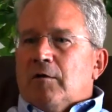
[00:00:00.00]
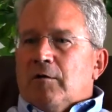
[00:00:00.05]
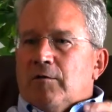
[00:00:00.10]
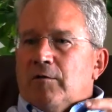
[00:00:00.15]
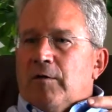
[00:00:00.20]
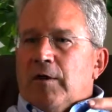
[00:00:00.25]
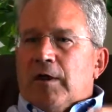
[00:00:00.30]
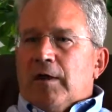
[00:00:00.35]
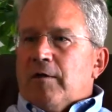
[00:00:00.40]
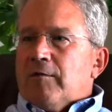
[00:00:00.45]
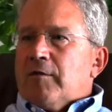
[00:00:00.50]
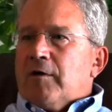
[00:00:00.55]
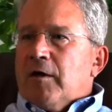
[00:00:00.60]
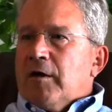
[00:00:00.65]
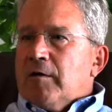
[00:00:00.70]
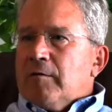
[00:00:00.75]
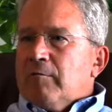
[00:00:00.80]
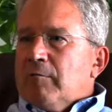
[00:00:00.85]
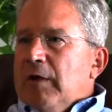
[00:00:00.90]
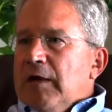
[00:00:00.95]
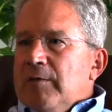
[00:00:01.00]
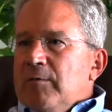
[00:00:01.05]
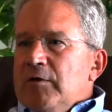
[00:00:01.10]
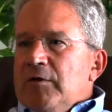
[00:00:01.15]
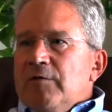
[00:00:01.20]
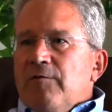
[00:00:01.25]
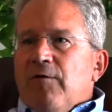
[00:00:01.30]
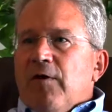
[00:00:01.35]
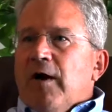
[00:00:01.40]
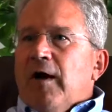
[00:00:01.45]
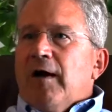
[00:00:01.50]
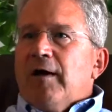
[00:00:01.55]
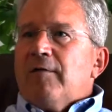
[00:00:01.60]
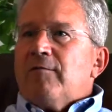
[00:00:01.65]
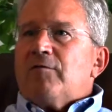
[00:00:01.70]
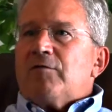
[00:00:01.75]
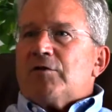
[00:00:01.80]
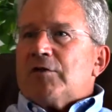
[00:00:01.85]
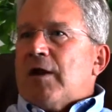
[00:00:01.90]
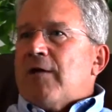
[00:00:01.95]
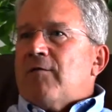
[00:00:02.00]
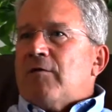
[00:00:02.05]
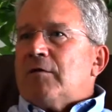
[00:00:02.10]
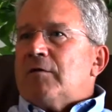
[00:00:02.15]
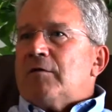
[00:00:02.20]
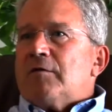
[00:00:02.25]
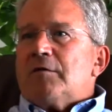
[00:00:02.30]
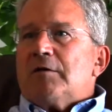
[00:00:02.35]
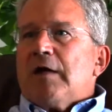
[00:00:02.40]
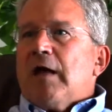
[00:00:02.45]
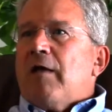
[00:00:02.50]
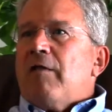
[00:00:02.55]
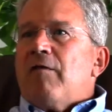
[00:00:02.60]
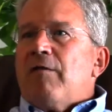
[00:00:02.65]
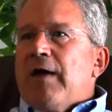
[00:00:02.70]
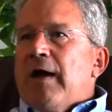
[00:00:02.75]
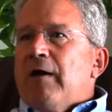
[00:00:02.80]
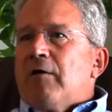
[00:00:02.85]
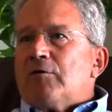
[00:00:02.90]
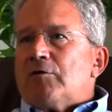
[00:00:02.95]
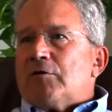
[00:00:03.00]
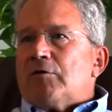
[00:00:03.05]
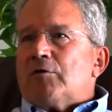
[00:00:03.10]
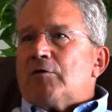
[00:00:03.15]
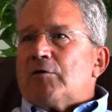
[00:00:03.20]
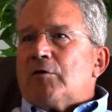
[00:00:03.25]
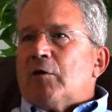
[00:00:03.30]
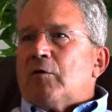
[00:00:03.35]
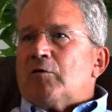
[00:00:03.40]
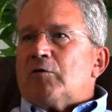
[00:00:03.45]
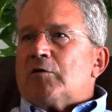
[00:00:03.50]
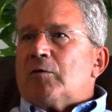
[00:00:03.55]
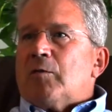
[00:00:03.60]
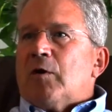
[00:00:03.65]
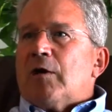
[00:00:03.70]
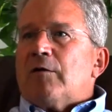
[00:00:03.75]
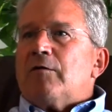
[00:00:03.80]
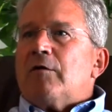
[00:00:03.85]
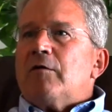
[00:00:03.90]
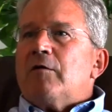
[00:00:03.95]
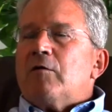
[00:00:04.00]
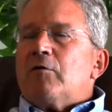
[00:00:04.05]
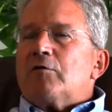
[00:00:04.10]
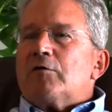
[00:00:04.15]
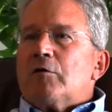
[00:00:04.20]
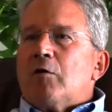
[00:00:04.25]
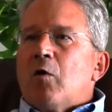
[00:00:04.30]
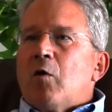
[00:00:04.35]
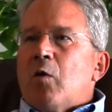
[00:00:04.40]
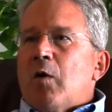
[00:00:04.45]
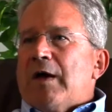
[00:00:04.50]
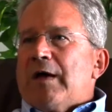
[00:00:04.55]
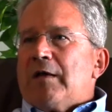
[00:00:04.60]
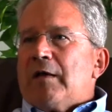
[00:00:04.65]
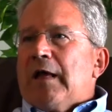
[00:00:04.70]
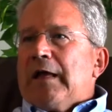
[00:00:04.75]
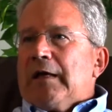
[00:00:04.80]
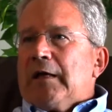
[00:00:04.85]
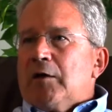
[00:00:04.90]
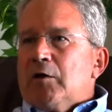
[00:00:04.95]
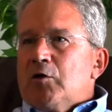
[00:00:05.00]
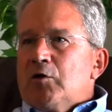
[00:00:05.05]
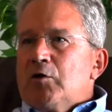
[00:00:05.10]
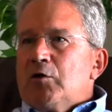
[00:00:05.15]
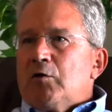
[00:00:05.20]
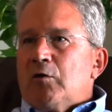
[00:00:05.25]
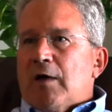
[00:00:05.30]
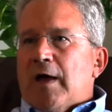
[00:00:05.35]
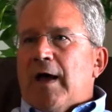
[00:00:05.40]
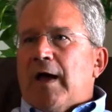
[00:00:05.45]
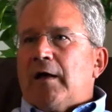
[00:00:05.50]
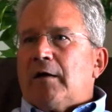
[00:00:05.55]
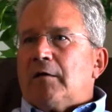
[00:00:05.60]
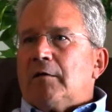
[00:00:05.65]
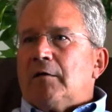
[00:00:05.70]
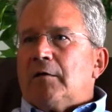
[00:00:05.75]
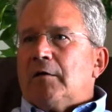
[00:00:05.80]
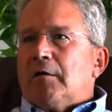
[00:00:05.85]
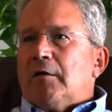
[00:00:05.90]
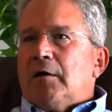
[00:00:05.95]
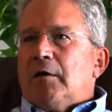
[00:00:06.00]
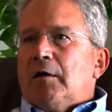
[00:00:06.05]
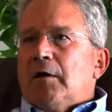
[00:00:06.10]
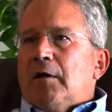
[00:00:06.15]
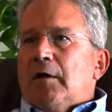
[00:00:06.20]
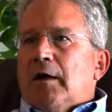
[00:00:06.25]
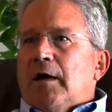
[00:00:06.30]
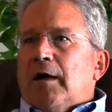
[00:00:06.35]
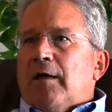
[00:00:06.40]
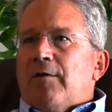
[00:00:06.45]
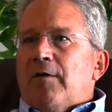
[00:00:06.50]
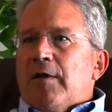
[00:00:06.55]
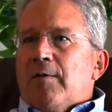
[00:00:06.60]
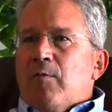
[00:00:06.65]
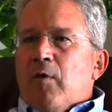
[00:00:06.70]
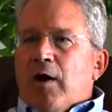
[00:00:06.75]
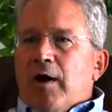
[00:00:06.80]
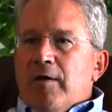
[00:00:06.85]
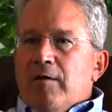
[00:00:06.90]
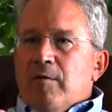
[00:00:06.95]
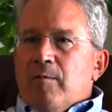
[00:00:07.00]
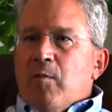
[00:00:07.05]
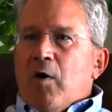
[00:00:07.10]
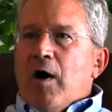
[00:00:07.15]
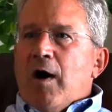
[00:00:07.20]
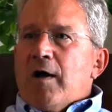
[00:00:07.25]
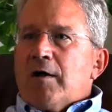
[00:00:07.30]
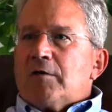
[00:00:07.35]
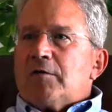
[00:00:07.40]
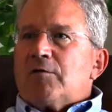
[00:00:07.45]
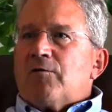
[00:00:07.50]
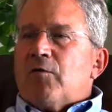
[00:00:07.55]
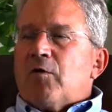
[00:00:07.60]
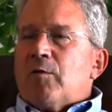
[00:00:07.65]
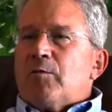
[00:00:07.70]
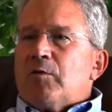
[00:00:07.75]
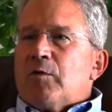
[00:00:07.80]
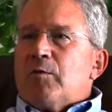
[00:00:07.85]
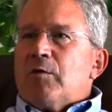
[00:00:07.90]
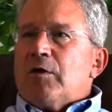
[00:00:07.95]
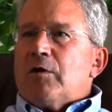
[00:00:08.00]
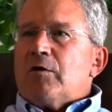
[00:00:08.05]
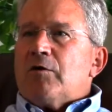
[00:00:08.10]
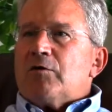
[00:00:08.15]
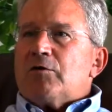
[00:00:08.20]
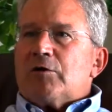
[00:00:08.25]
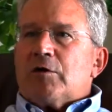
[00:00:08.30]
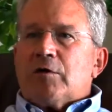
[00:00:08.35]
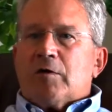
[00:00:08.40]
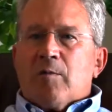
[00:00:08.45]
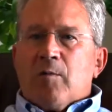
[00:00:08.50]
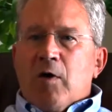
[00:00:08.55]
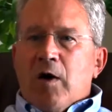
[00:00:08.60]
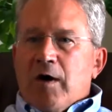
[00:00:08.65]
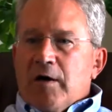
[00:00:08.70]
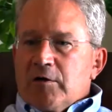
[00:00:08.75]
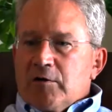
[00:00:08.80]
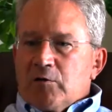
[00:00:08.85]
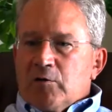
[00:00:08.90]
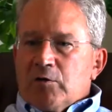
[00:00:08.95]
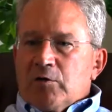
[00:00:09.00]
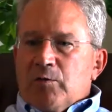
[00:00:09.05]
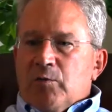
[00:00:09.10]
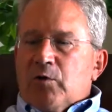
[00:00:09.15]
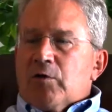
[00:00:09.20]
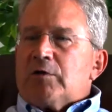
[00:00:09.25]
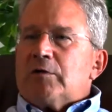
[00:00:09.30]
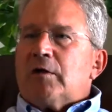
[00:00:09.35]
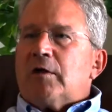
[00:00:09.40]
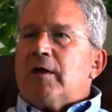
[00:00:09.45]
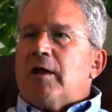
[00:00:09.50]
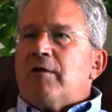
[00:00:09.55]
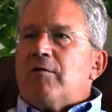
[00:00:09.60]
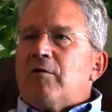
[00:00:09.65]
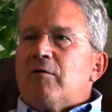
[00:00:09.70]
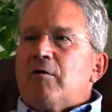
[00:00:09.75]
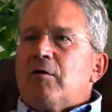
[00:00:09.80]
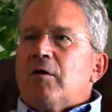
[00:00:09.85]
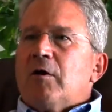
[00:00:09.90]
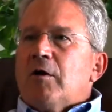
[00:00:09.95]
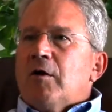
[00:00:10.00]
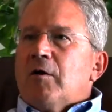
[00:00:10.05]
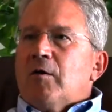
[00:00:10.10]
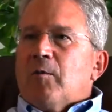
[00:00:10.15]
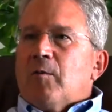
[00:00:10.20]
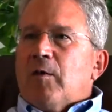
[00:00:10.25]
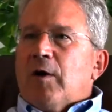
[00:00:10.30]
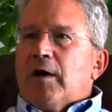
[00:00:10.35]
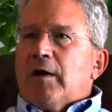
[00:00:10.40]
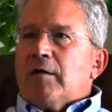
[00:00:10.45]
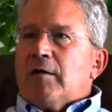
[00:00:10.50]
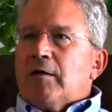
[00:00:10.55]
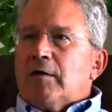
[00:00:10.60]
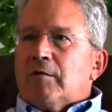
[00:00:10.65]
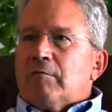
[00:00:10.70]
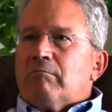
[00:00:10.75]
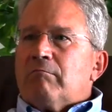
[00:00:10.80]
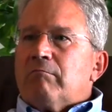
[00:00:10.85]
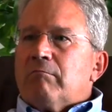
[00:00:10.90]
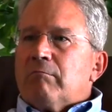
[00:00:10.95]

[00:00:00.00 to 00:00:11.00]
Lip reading: They cut maybe 5, 7, 10,000 stones a month, and there's no way they can do that. And they buy the box from De Beers, and the box was put together by the